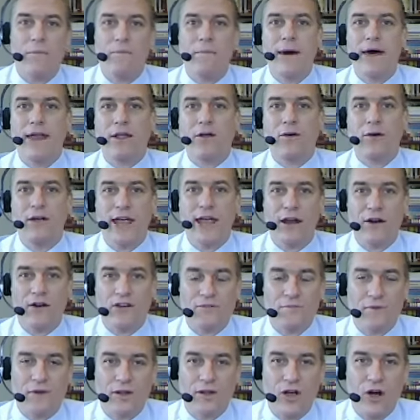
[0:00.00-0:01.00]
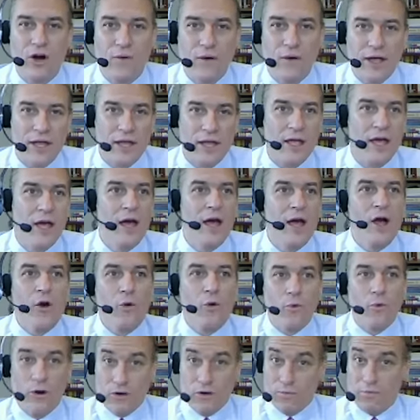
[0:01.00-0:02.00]
medical care has been going,
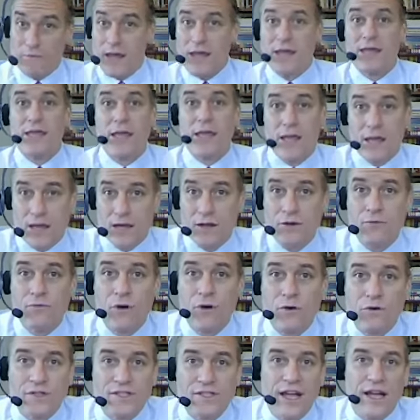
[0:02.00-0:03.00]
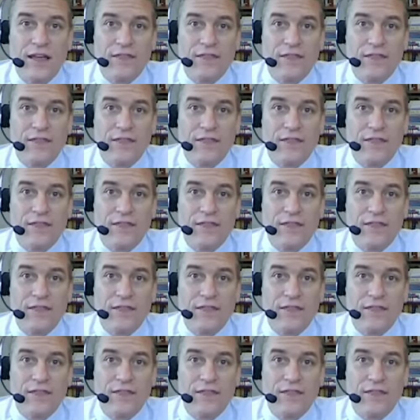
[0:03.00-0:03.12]
we're making inroads, I